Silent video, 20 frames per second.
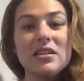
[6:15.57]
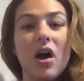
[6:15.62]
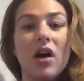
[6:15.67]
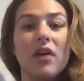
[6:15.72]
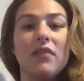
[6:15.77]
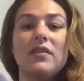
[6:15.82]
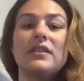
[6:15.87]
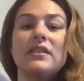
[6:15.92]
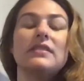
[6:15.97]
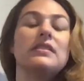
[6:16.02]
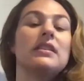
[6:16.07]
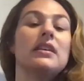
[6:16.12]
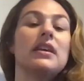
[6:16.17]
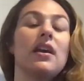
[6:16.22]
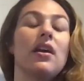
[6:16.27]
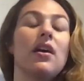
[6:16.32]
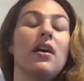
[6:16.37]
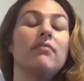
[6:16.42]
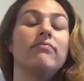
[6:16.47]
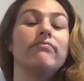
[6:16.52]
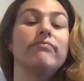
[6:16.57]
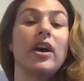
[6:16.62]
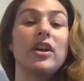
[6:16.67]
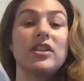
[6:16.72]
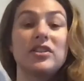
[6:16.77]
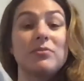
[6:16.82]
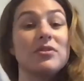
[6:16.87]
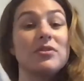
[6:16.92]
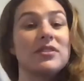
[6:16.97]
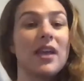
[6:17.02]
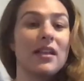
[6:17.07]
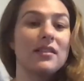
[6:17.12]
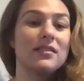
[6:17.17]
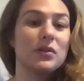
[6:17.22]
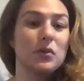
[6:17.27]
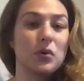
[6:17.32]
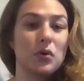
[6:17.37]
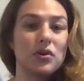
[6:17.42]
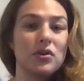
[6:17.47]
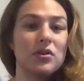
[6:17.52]
Obviously, customers
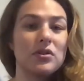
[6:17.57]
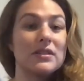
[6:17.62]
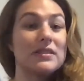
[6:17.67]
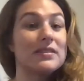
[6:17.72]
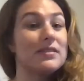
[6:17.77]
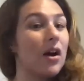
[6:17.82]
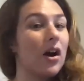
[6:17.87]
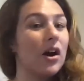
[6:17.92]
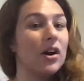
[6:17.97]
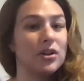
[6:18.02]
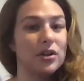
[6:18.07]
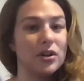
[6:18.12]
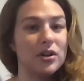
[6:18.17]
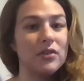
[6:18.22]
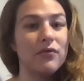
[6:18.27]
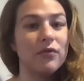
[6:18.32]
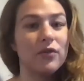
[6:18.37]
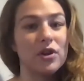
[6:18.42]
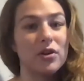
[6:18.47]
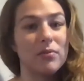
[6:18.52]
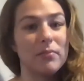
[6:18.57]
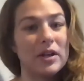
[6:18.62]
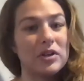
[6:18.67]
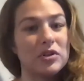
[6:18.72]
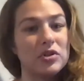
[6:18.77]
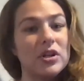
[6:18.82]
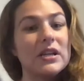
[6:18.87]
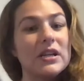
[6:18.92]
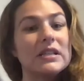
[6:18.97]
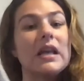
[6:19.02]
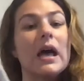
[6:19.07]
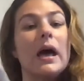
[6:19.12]
canceling orders is not good for your metrics,